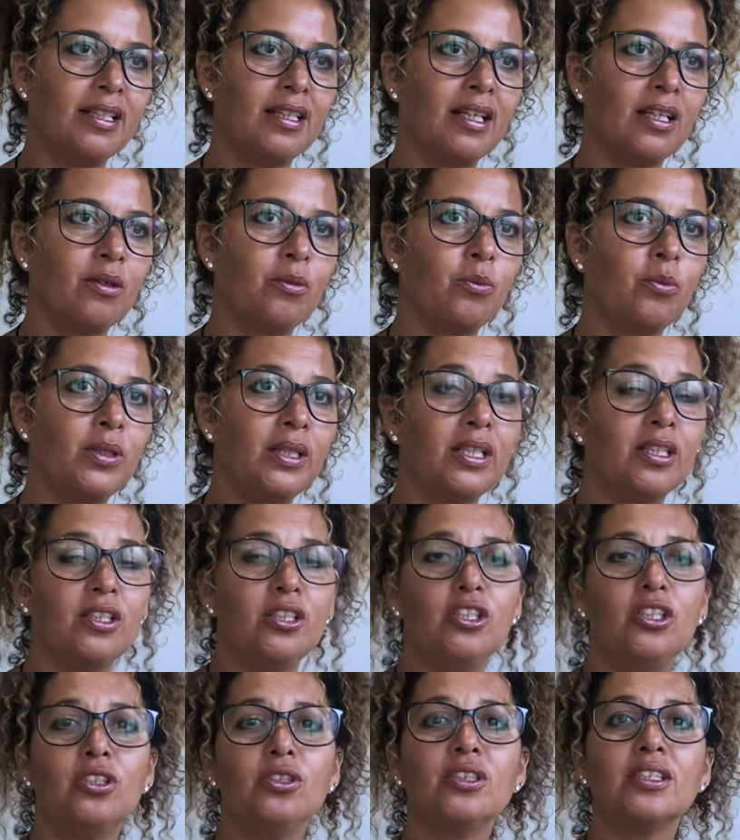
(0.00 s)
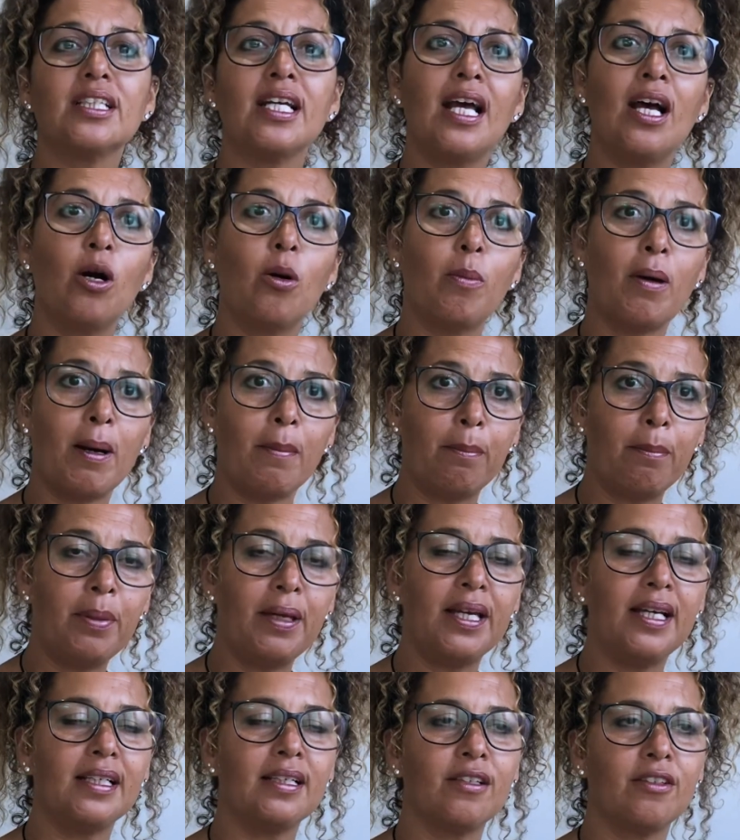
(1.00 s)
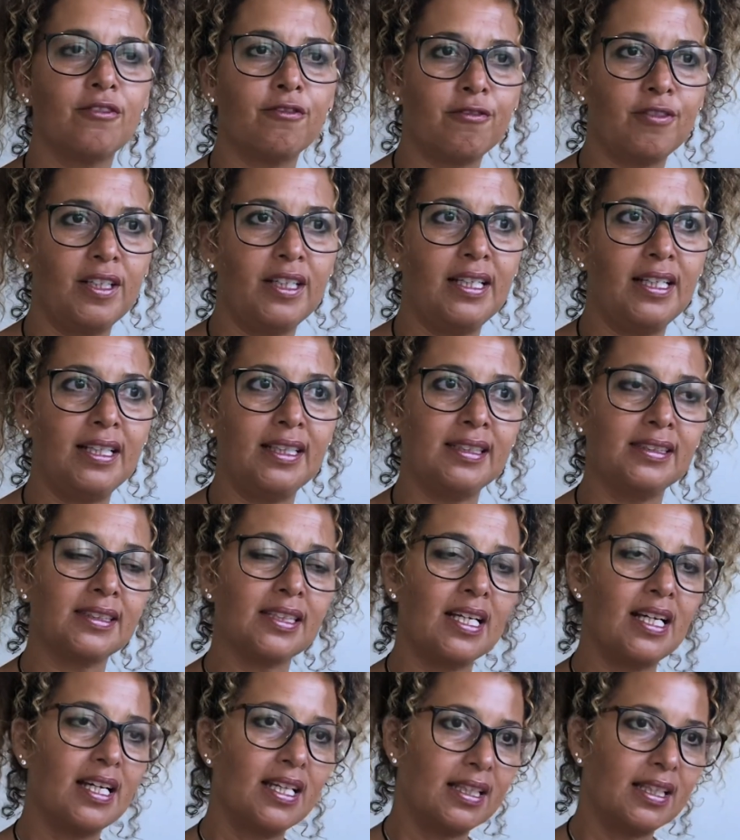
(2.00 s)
that we can use to help unpick feelings.